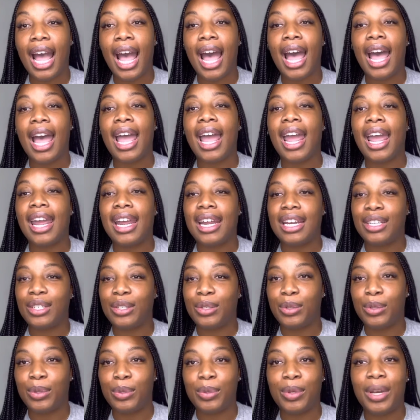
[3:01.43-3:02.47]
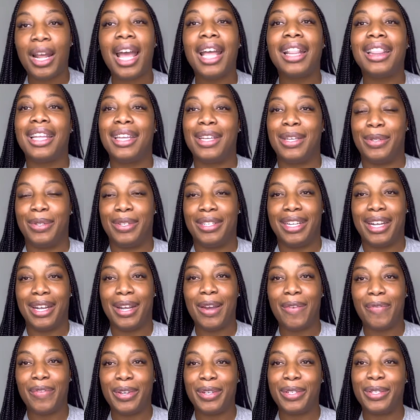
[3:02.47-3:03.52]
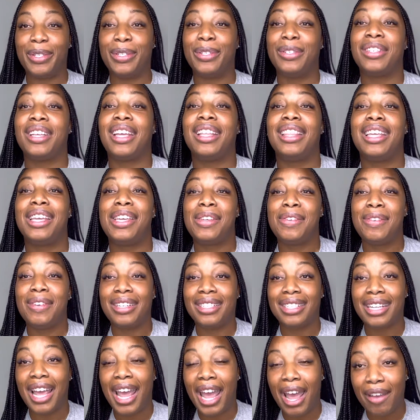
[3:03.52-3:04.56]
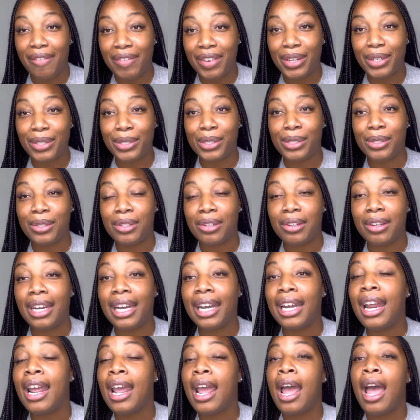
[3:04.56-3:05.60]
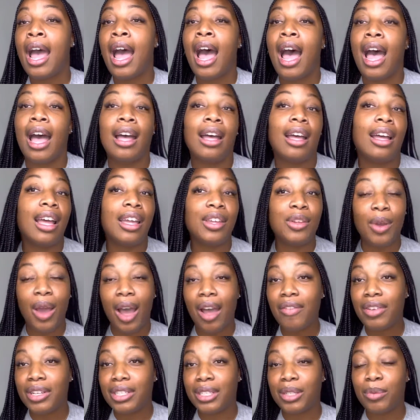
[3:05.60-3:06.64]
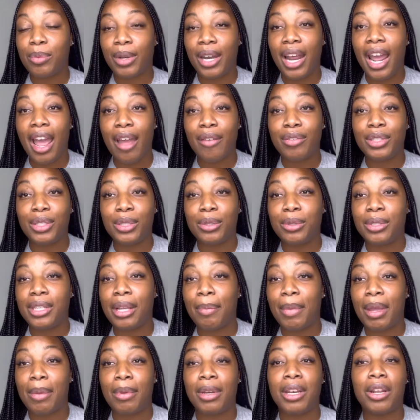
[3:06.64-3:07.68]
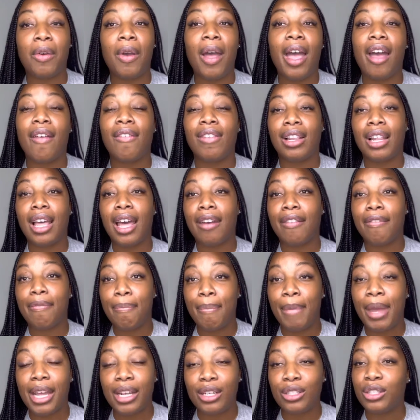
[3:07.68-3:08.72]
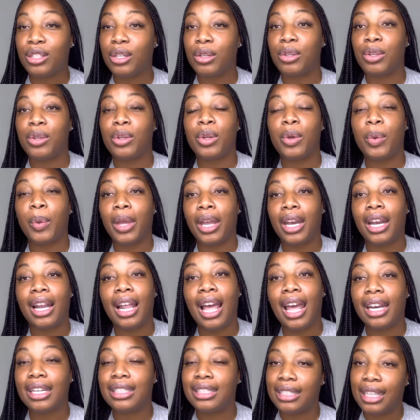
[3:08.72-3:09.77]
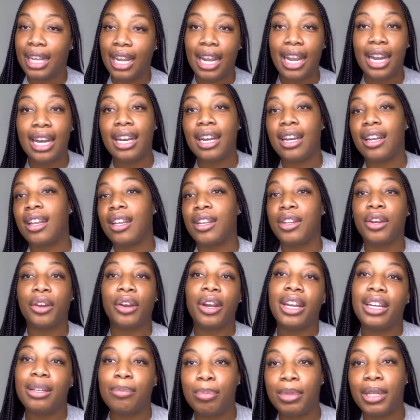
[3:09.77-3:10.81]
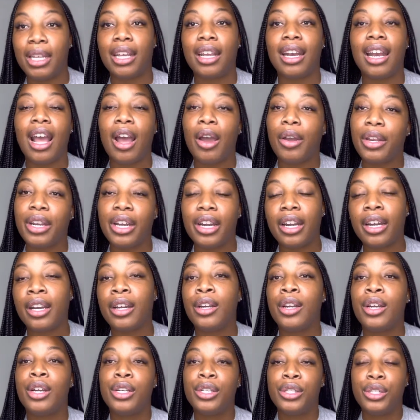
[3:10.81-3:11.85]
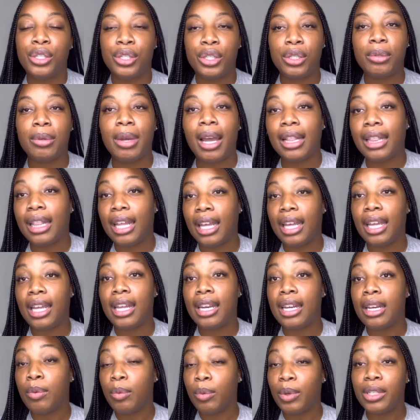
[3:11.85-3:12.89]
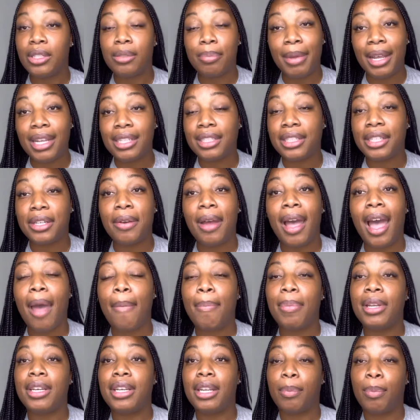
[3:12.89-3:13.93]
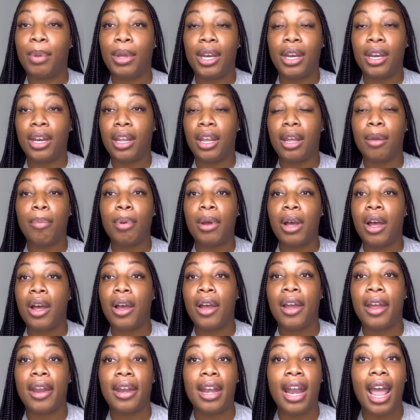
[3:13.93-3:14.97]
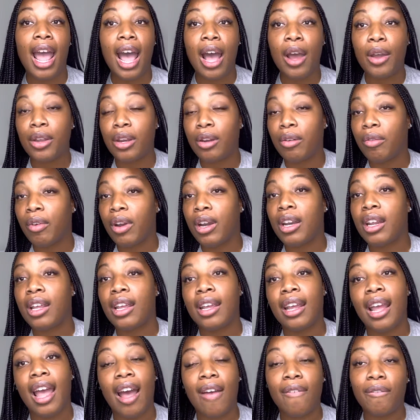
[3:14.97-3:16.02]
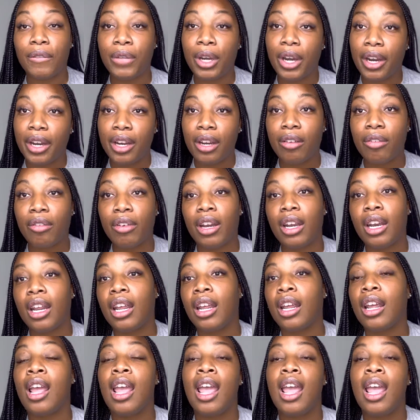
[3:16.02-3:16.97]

I do not think you should take off your shoes. I think you need to have your shoes on. You obviously want to have shoes that maybe don't have a lot of mesh, so you don't get a lot of sand and then you're emptying out your shoe at the end, which may still happen depending upon how you're running, how far you're running.